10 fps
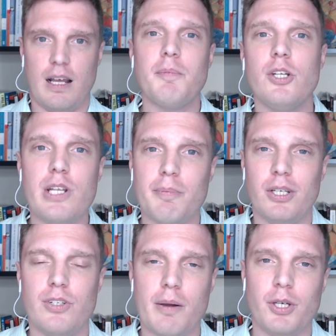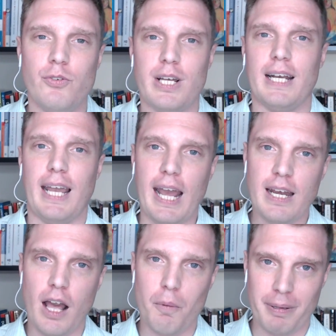
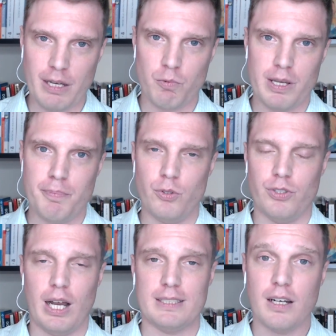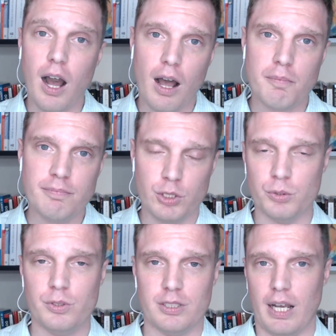www.nlpreboot.com
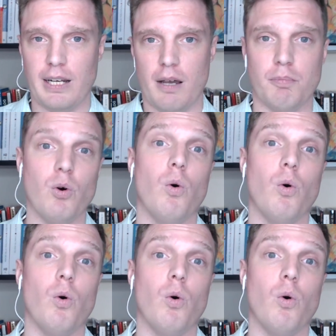to sign up